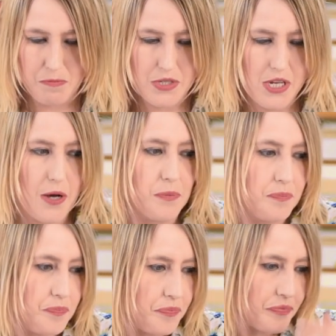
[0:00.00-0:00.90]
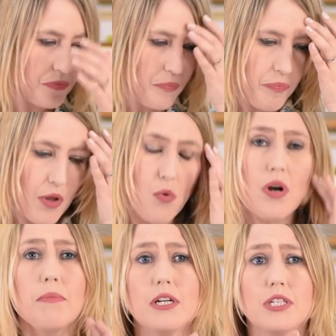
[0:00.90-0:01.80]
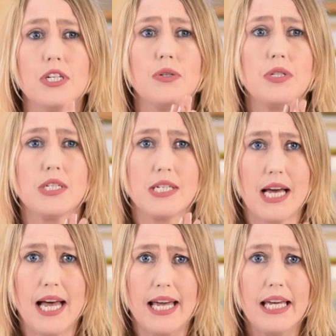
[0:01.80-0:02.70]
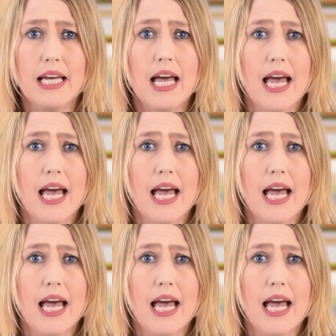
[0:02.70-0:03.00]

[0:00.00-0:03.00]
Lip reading: So what I'm going to do today